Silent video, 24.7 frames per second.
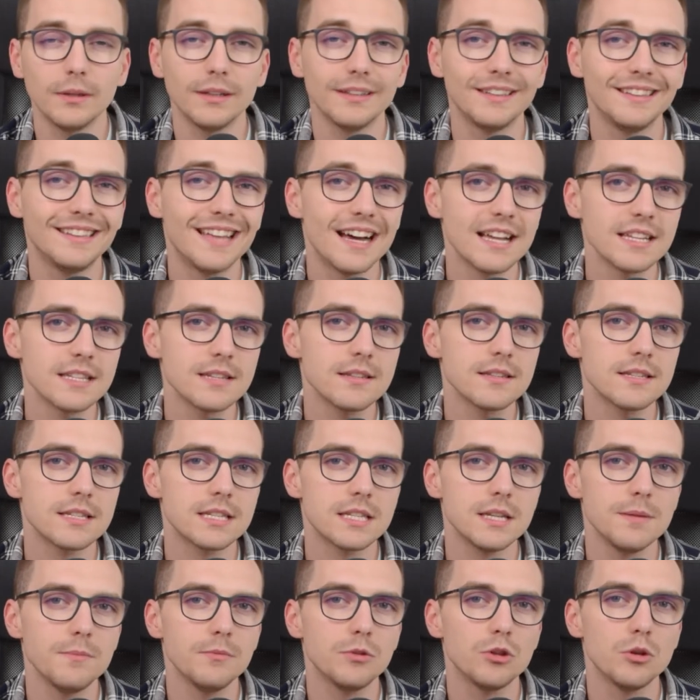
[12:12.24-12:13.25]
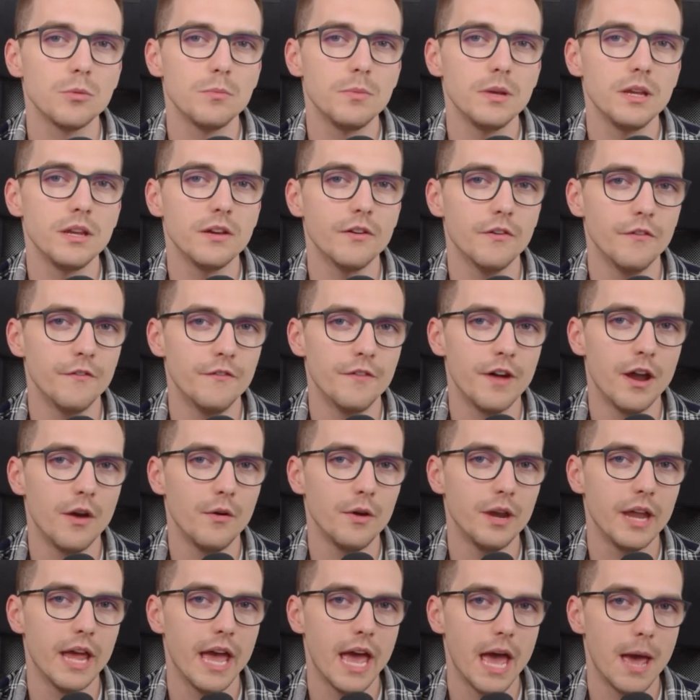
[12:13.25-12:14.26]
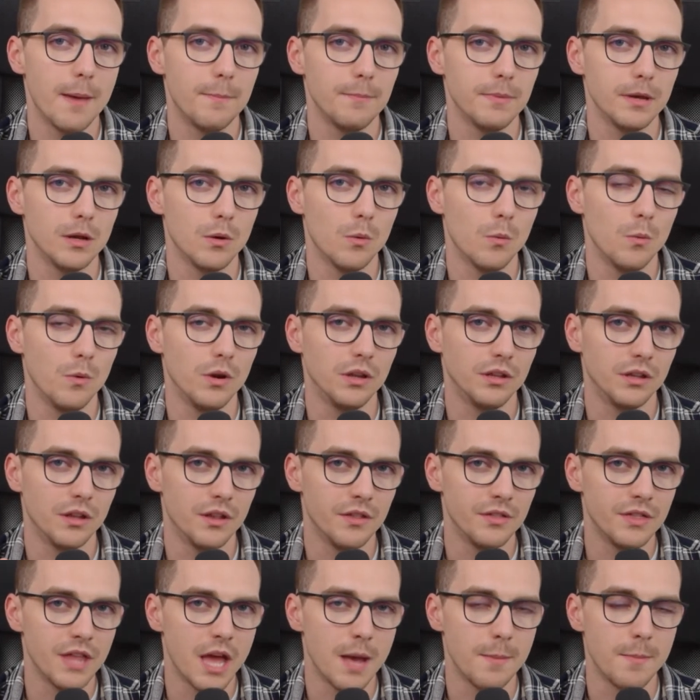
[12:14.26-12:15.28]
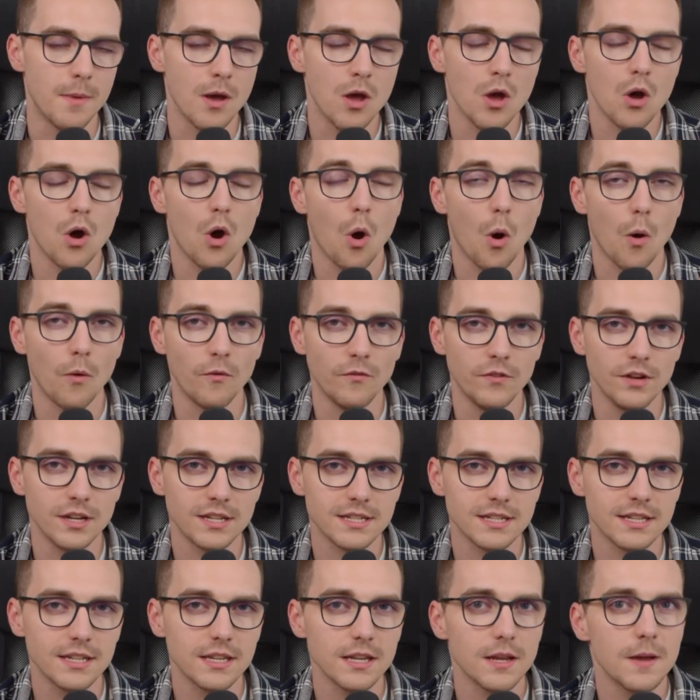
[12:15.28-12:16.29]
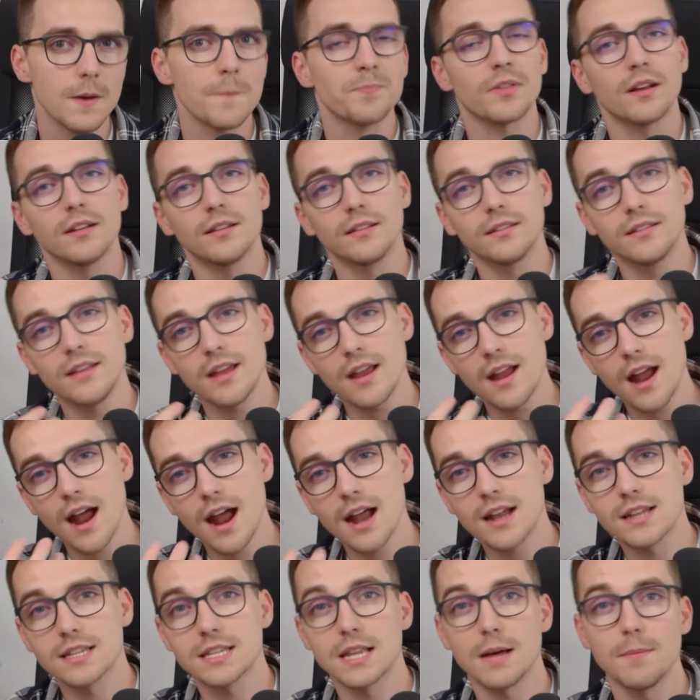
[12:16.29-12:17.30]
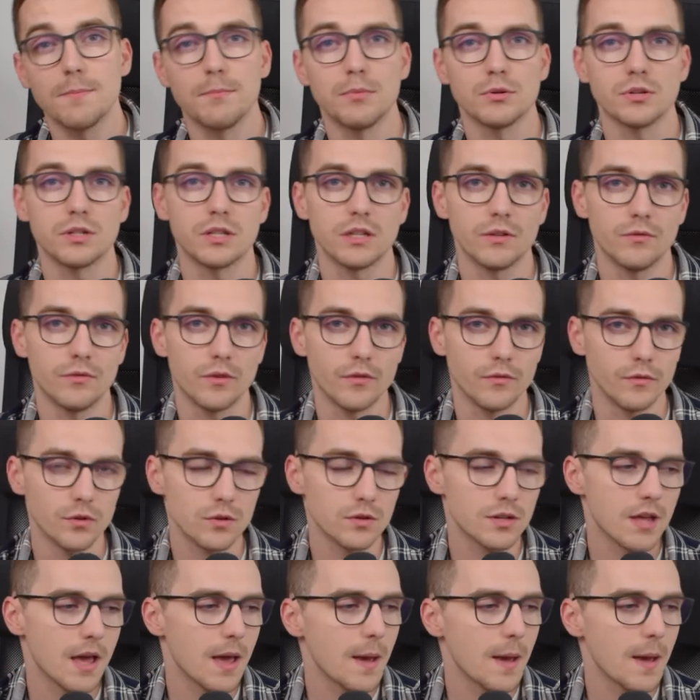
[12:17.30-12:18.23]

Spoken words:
doesn't seem to be very happy with them. Obviously, there are some positive reviews.